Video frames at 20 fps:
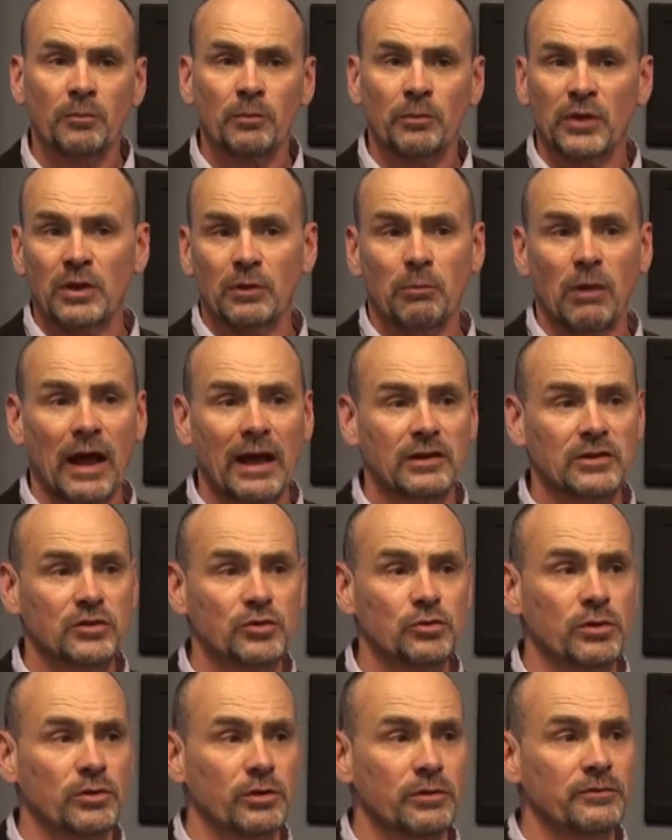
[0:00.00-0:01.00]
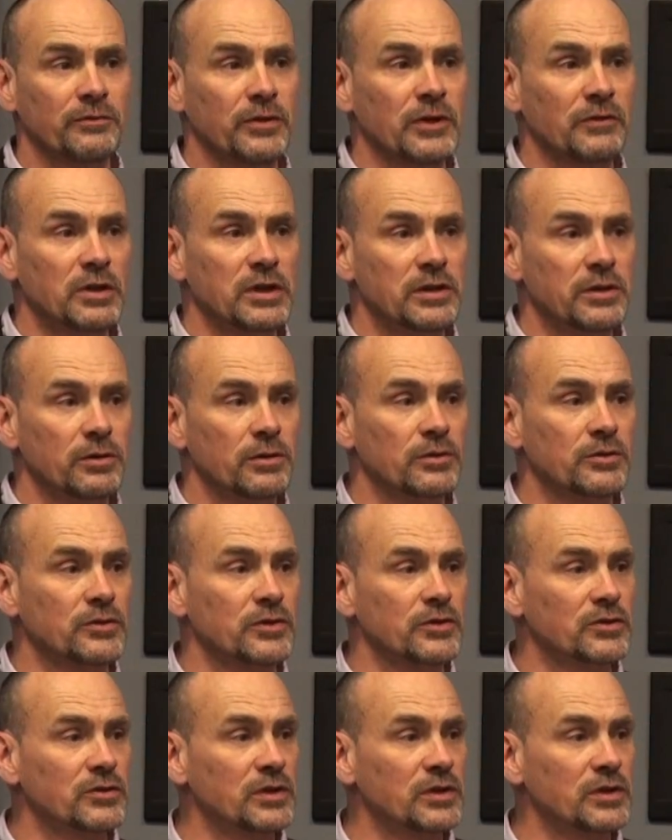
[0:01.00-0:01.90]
The last 250 years has